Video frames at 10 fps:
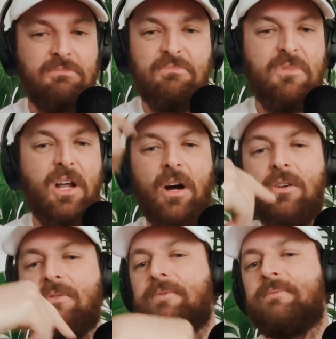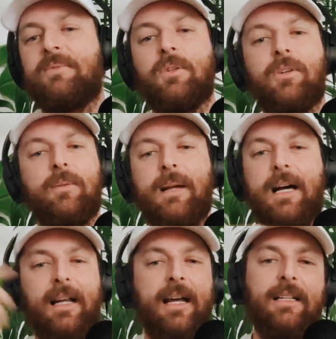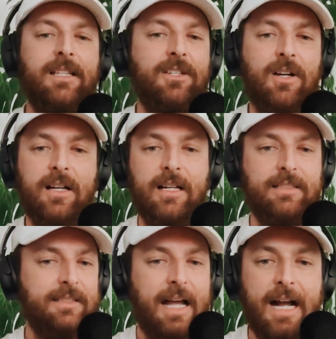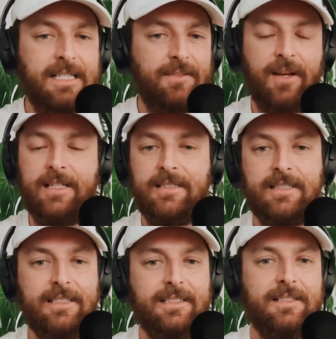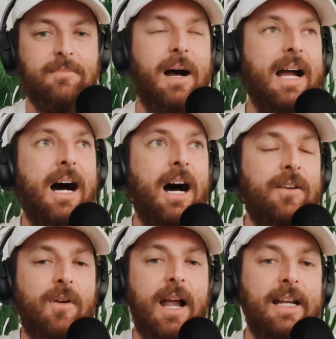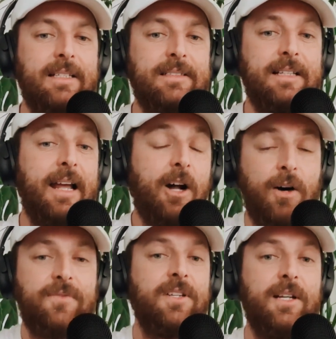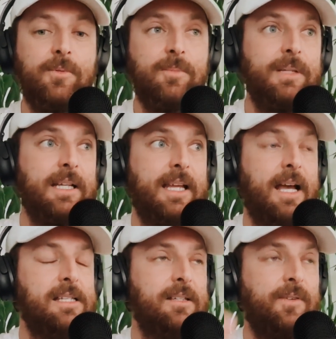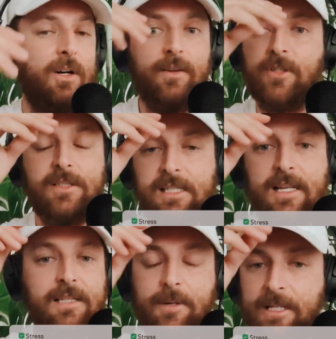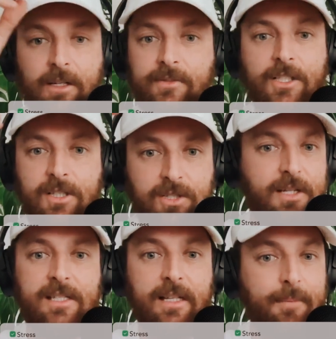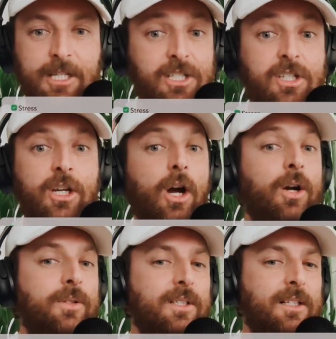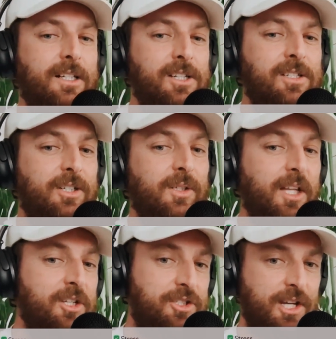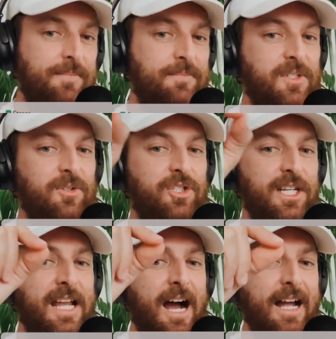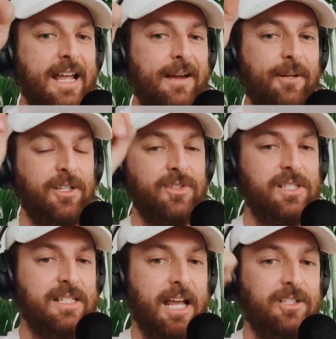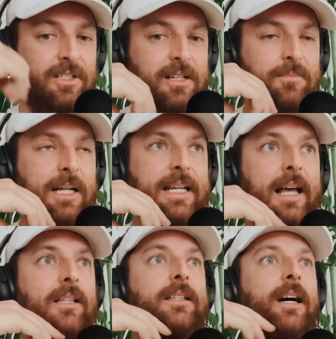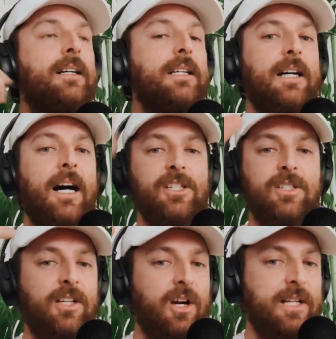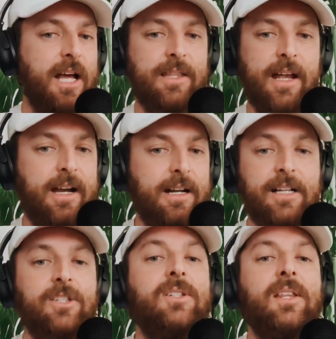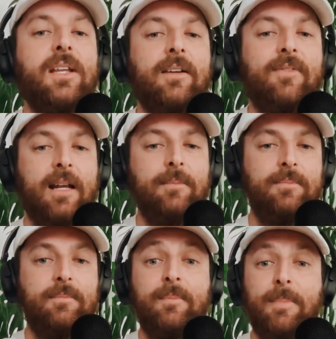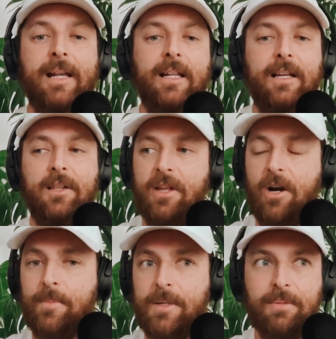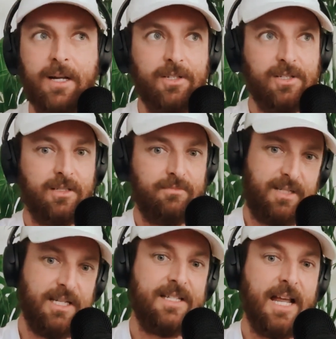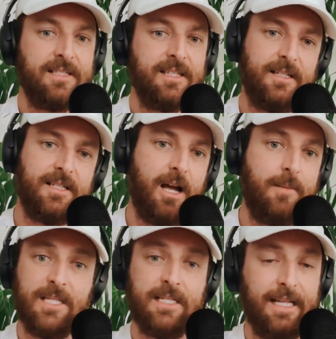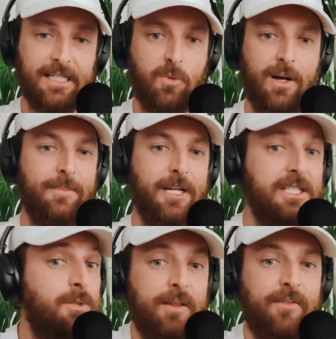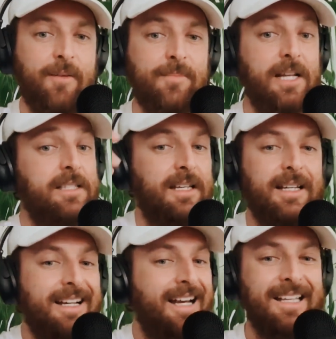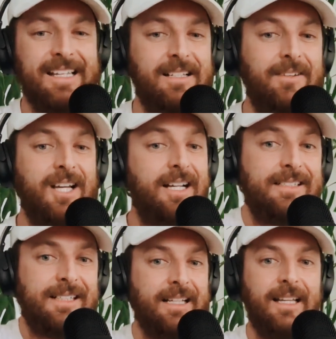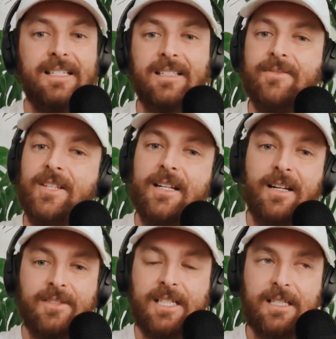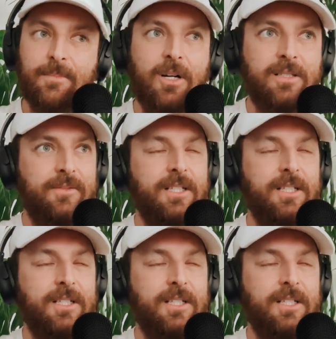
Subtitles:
No thought about, hey, let's try to activate my heart rate. And often it would be a case of, oh, I've got this next meeting or I've got this stress and let me just go. I used to call it GYM. So GIM. I used to schedule it in my calendar. I used to go down there and I used to think about it like therapy, but I used to condense it at times into like 20 minutes, 25 minutes. At least I've done it. At least I've done it. I've ticked the box.